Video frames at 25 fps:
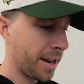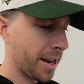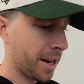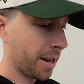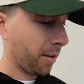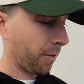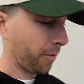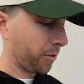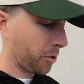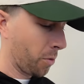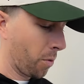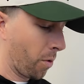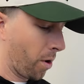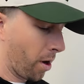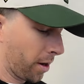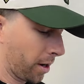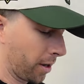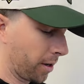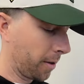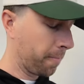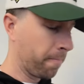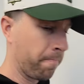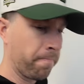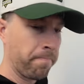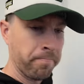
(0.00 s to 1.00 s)
And if you want
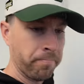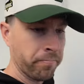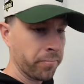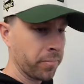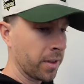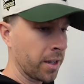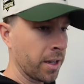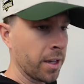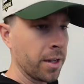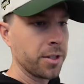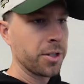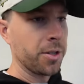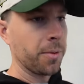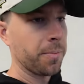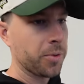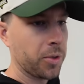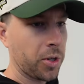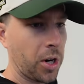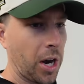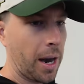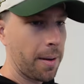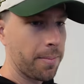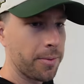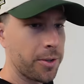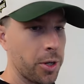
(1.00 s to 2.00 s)
to
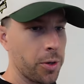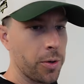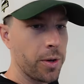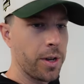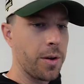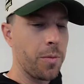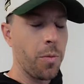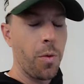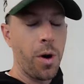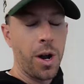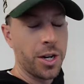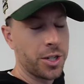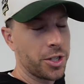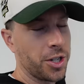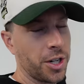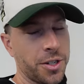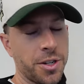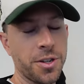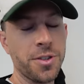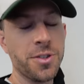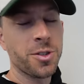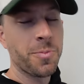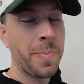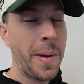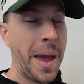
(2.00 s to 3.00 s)
subscribe to it and watch
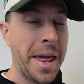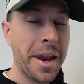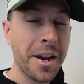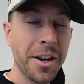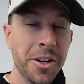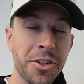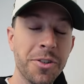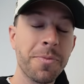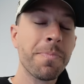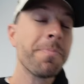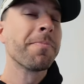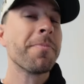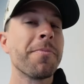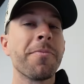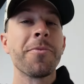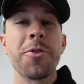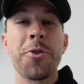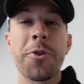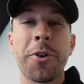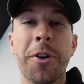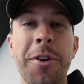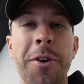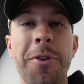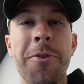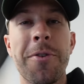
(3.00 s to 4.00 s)
us in Spanish,
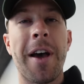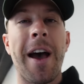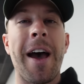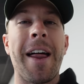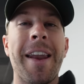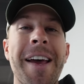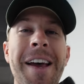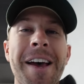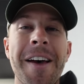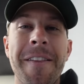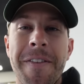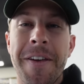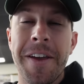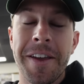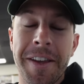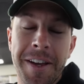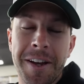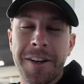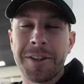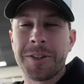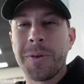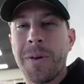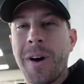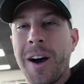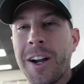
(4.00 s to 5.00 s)
you can do that. Thank you
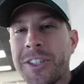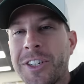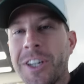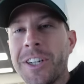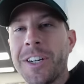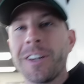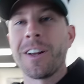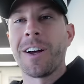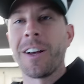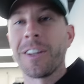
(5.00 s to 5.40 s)
guys for watching.